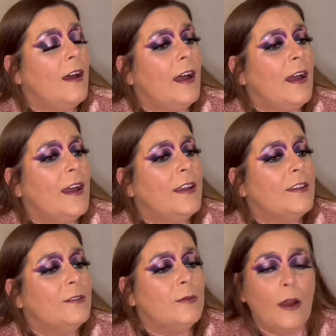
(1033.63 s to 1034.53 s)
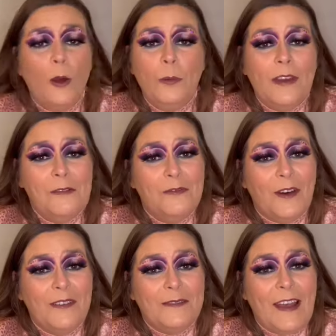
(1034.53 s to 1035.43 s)
And I hope you had
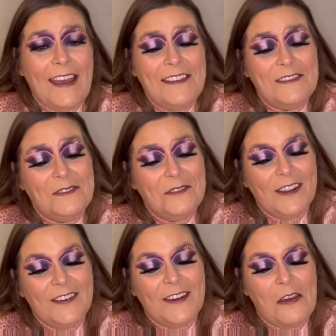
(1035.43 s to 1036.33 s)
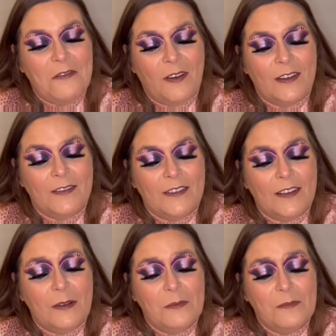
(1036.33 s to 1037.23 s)
fun. I certainly did have
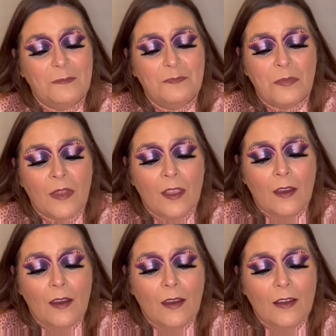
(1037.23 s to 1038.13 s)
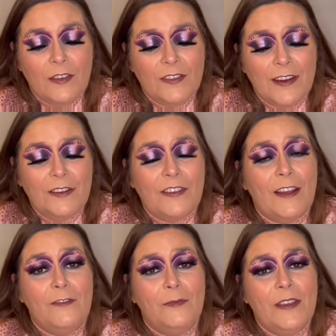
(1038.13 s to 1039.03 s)
fun. Stay
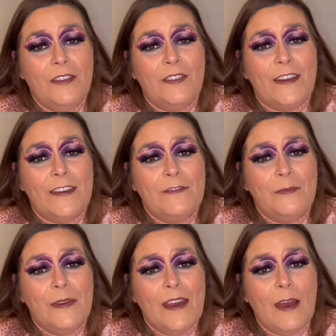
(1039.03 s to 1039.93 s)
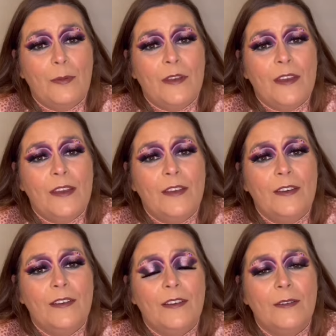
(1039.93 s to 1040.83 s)
yourself, be safe, be happy,
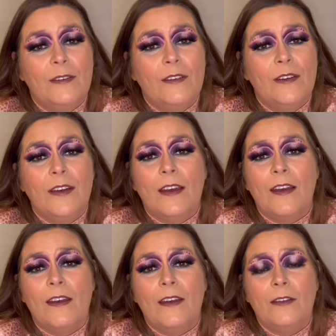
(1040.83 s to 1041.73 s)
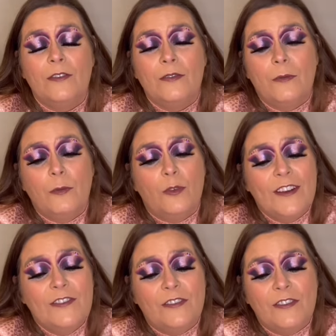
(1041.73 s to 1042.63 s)
and
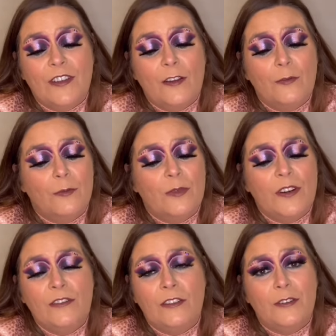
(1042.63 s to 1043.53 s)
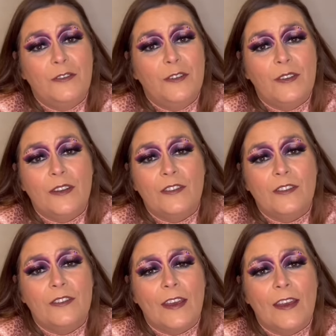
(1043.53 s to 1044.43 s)
embrace yourself, embrace your
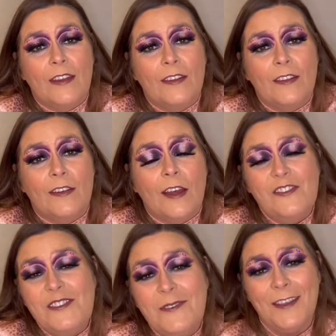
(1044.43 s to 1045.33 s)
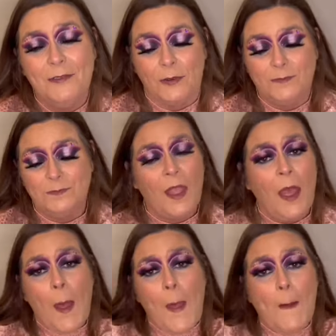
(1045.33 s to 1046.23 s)
uniqueness, and I'll see you next one.
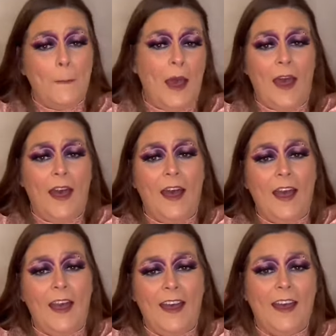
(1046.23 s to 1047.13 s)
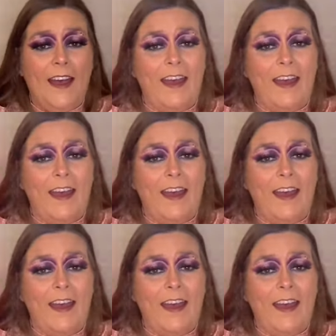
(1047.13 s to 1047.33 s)
Bye!